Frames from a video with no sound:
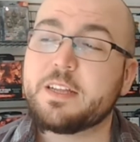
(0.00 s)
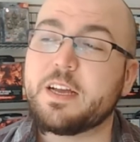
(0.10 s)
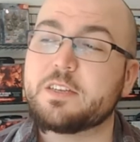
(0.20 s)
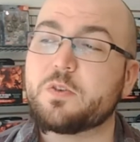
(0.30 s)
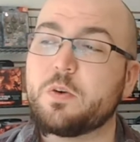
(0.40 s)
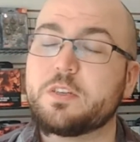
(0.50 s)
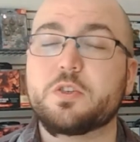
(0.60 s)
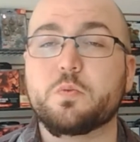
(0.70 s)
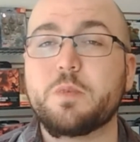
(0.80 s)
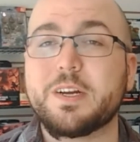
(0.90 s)
that is going
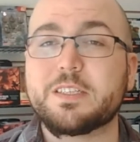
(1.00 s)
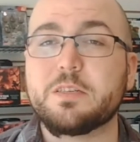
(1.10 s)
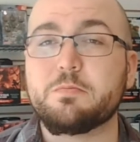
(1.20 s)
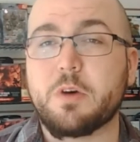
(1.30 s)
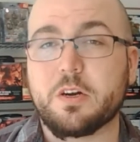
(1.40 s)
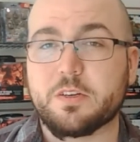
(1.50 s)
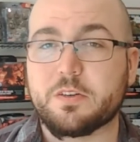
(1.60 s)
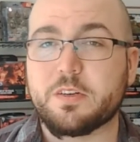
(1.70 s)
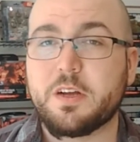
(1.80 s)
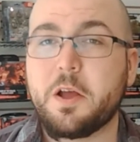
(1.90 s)
direct to
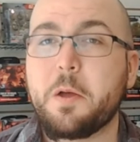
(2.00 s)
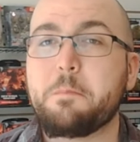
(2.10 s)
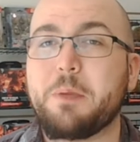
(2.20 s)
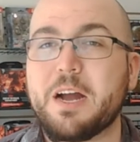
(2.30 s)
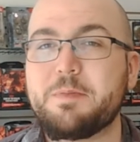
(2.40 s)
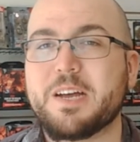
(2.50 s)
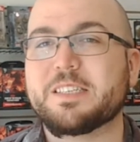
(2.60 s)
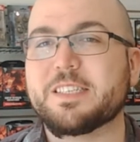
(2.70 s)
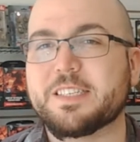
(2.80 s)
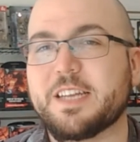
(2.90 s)
Modern,
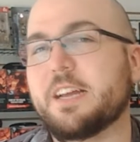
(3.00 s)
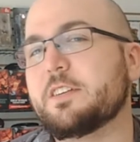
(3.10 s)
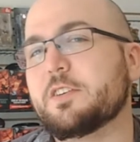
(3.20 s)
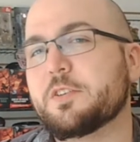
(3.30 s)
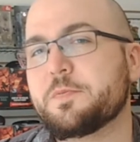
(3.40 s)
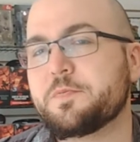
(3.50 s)
bypassing Standard.